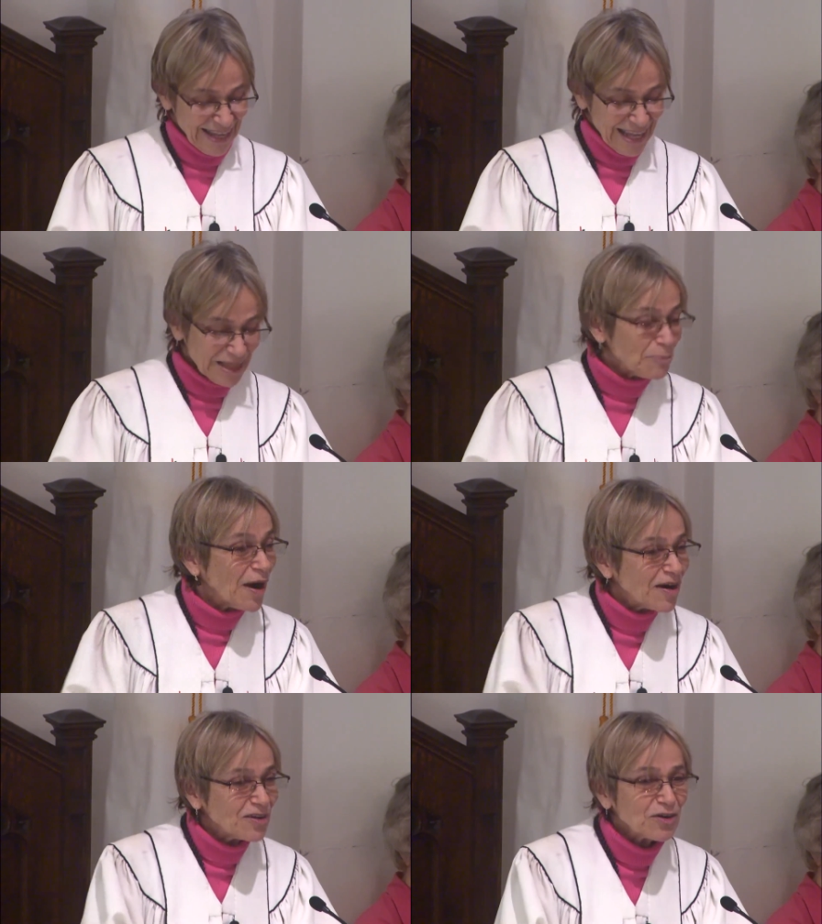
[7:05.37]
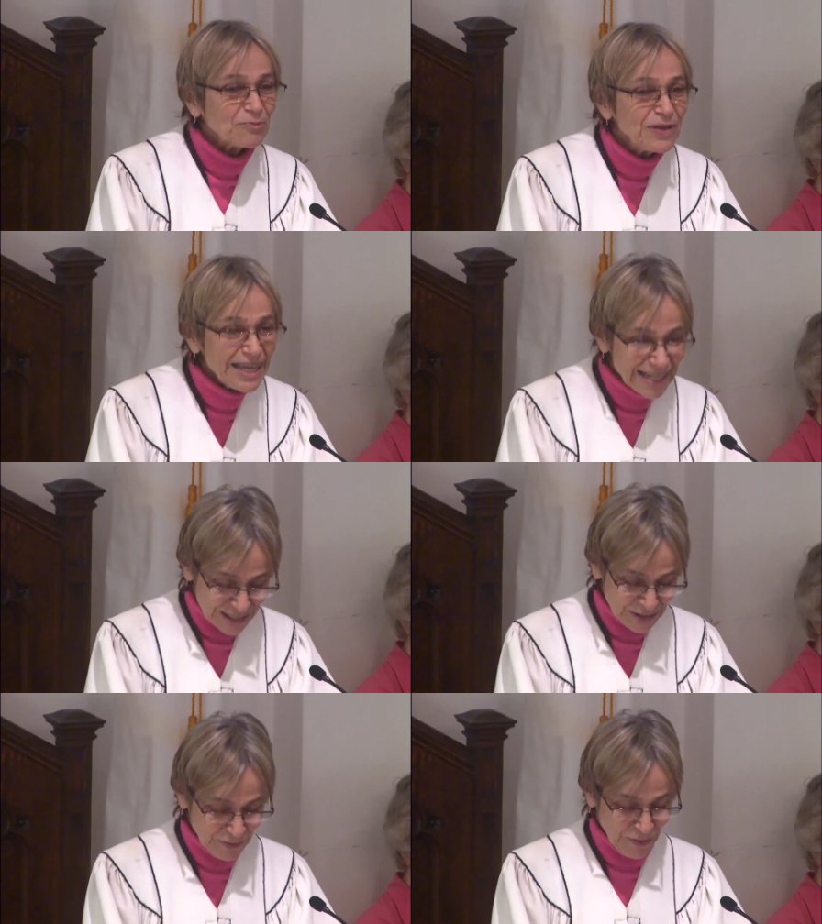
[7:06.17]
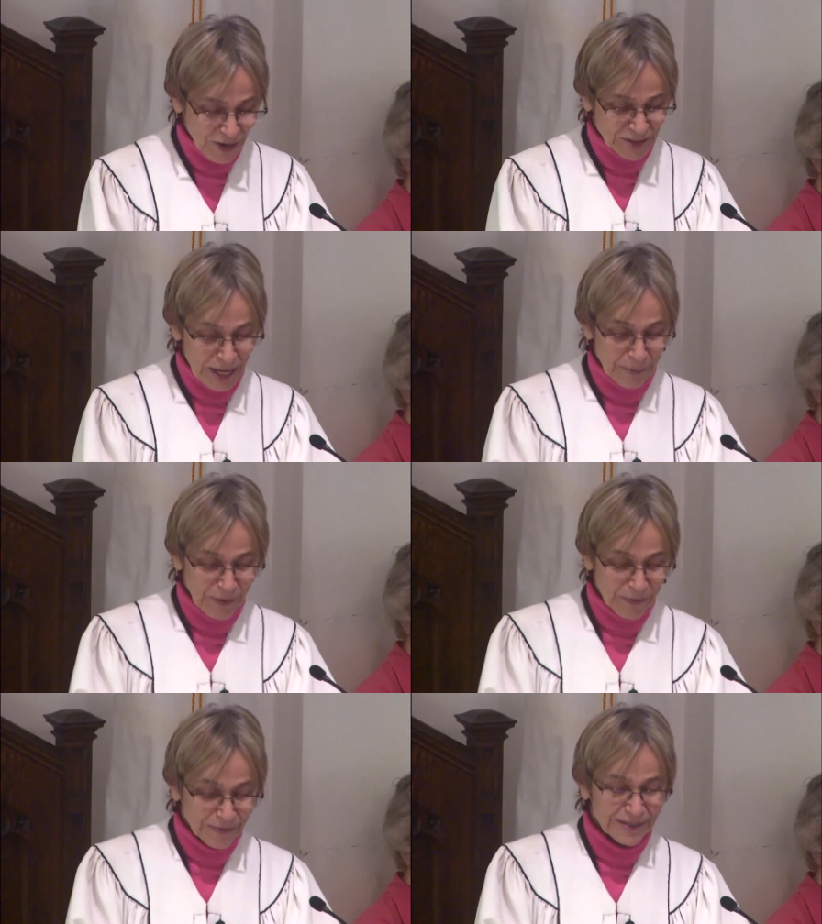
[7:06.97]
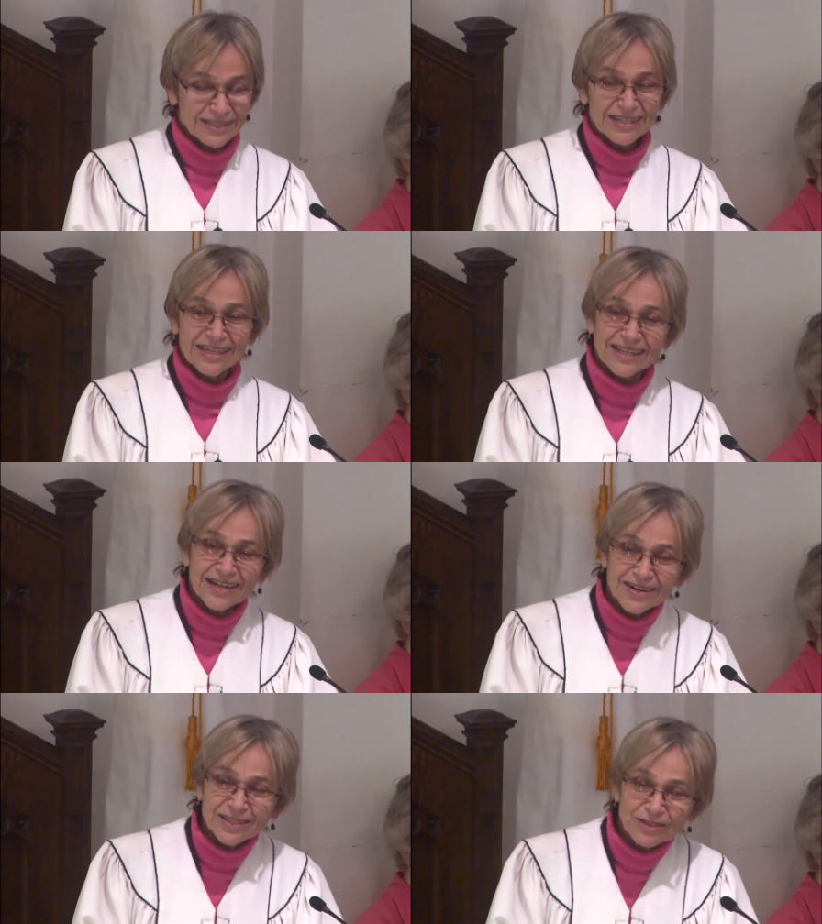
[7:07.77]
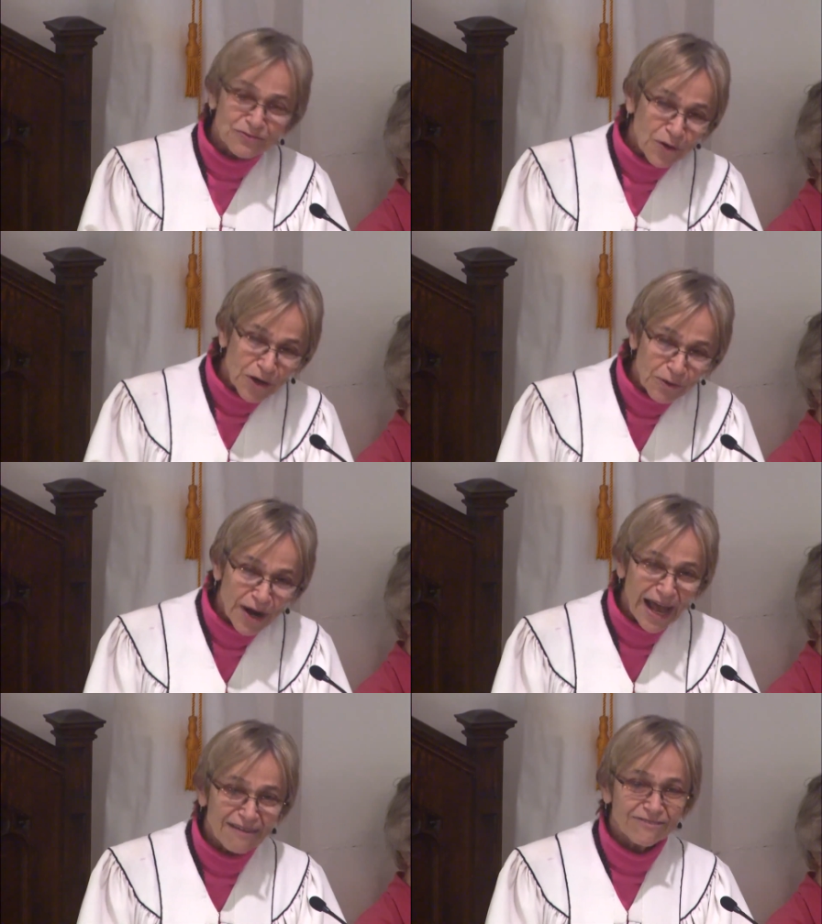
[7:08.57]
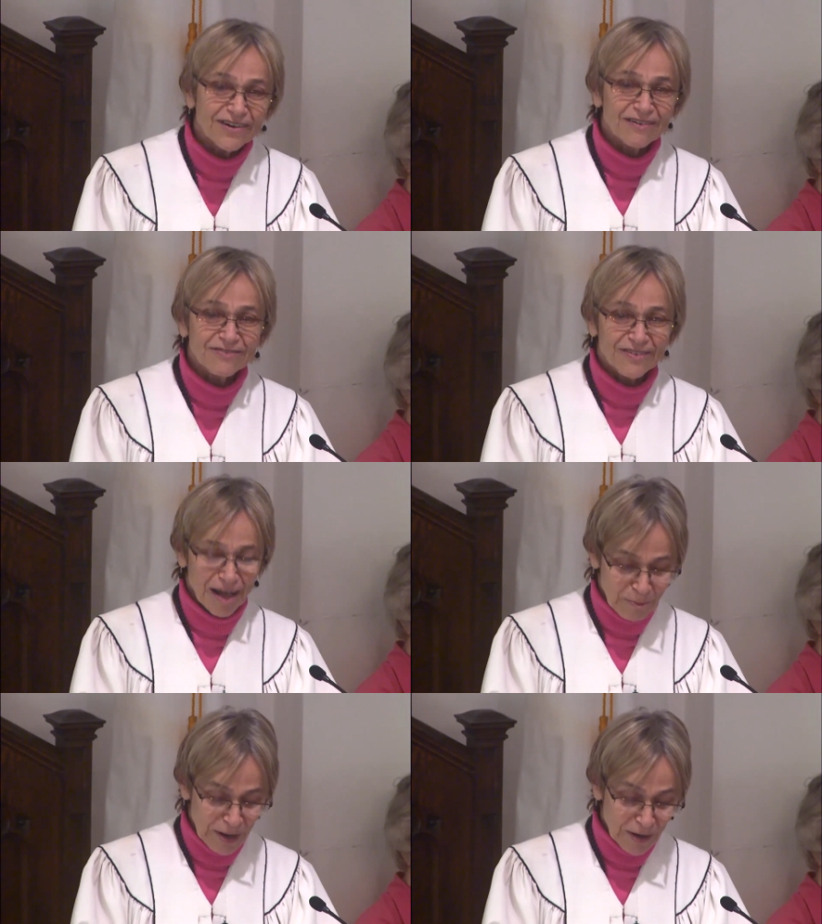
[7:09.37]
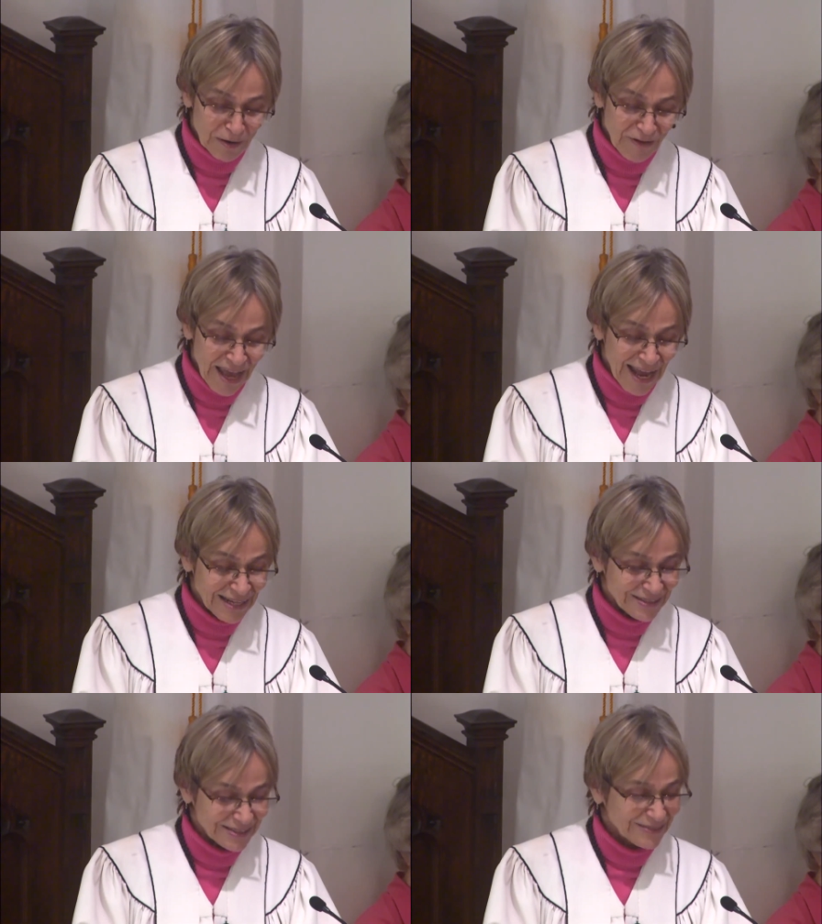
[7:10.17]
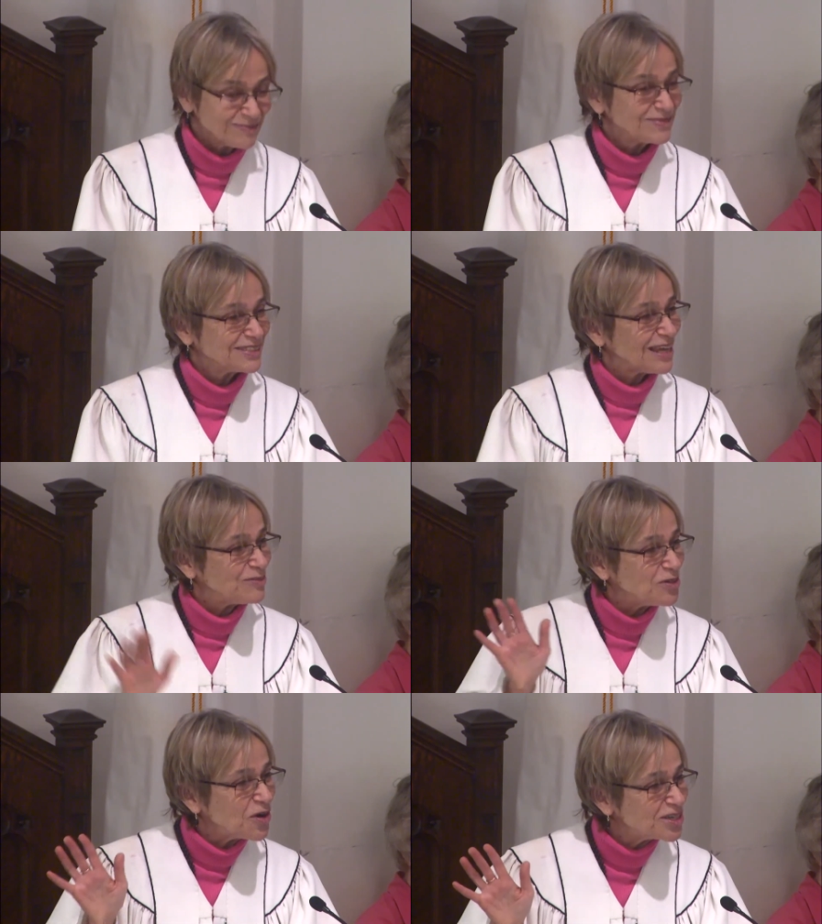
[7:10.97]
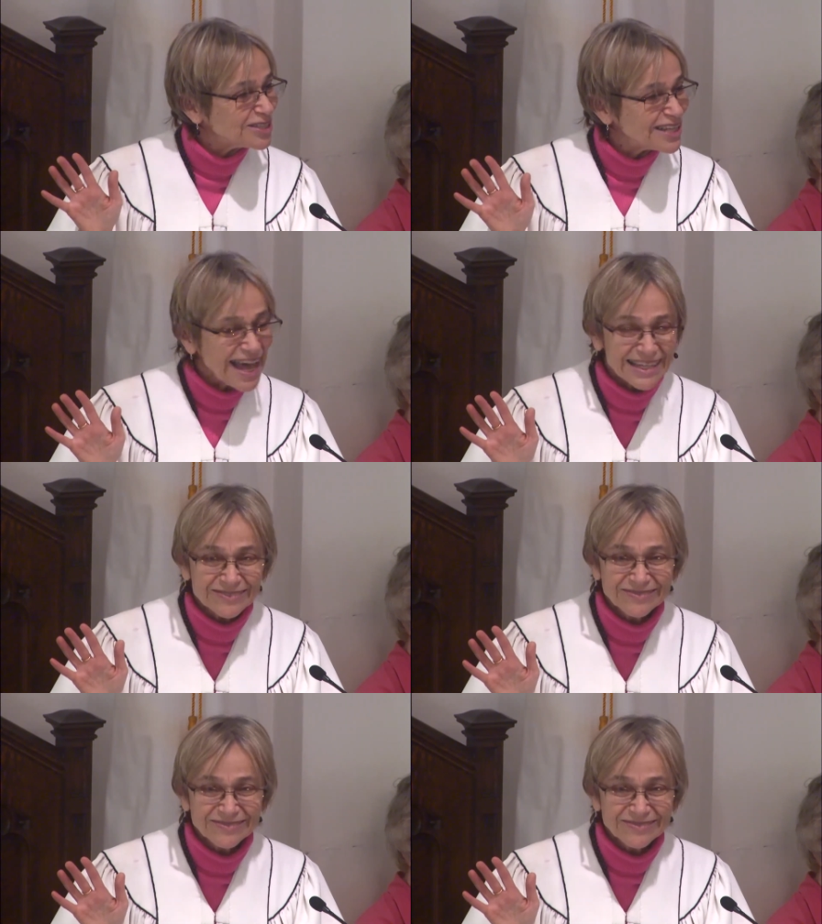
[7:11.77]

In the Parlor of Peace, for example, there is a photograph of a pair of hands. Have you noticed that?